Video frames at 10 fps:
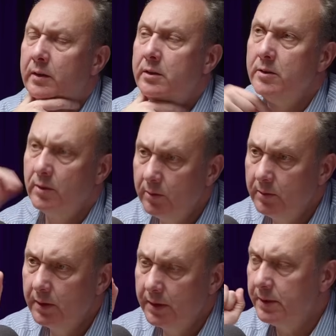No,
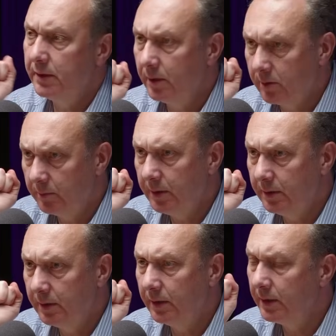it's an
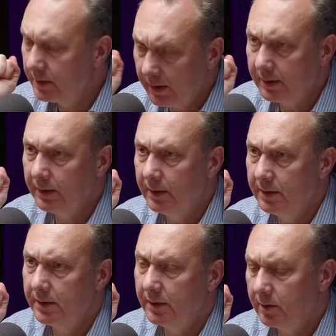argument. Exactly,
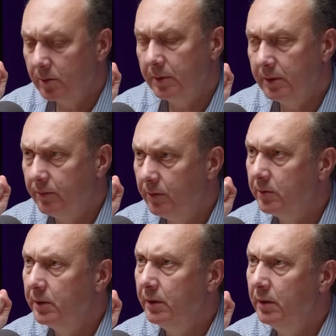it's an argument for
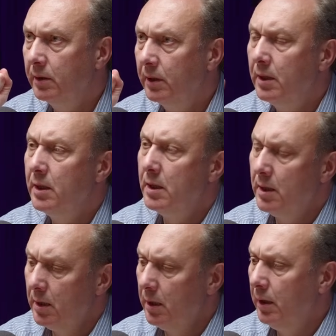the
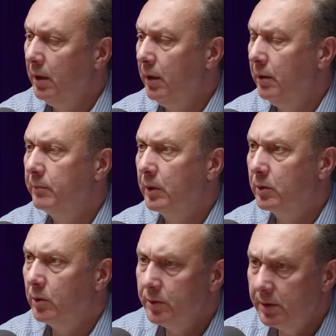
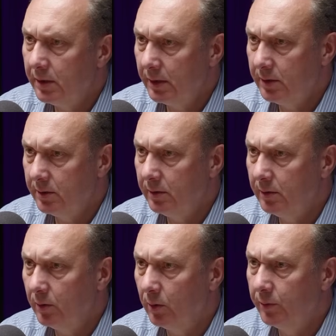consideration
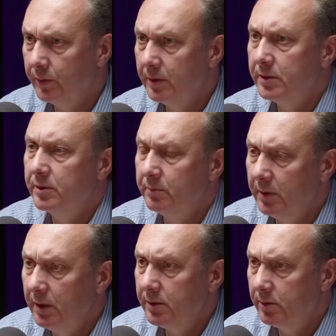of the
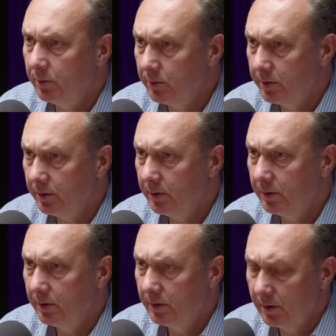smart
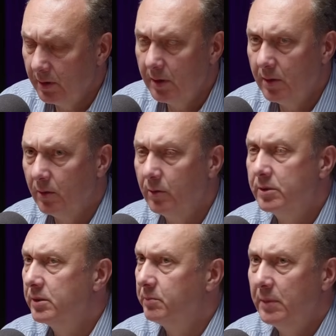solution or
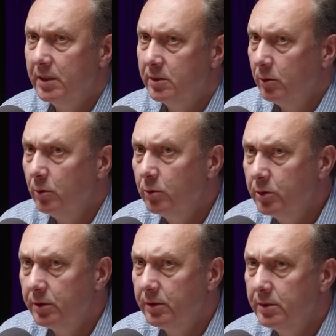smart
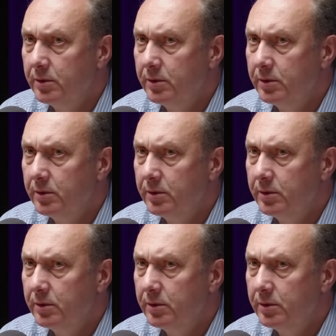solutions